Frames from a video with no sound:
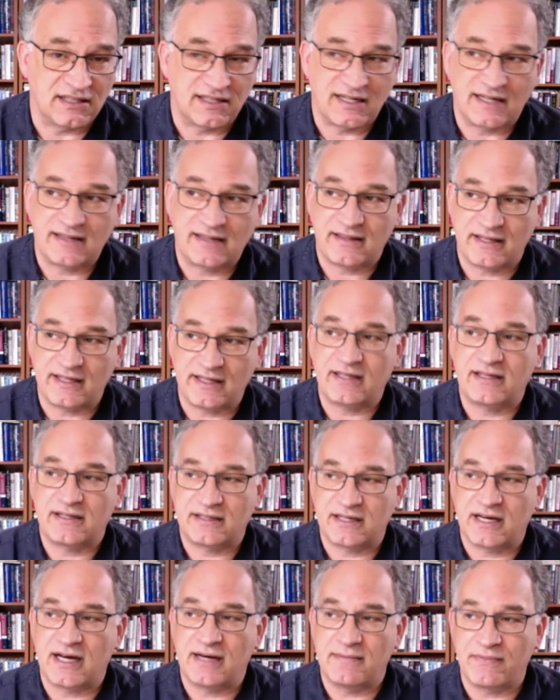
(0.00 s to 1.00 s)
And I think
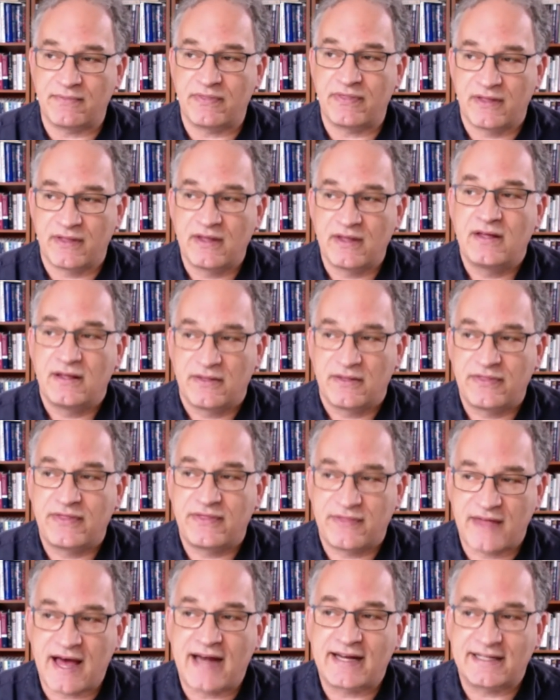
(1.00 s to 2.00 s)
um,
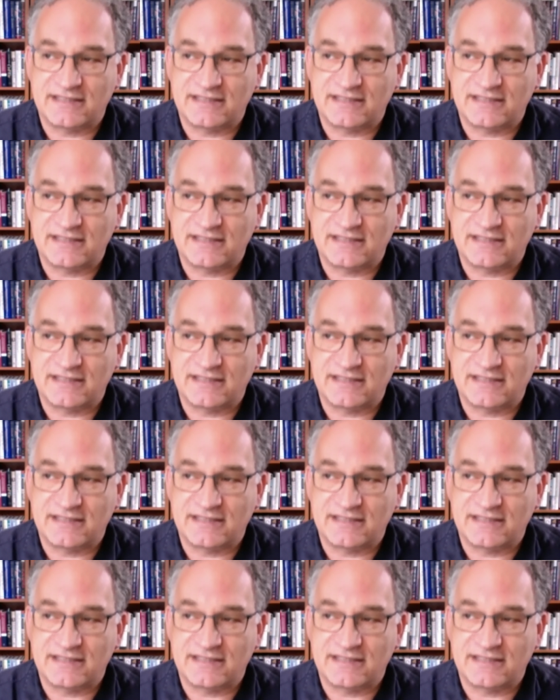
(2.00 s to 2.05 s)
that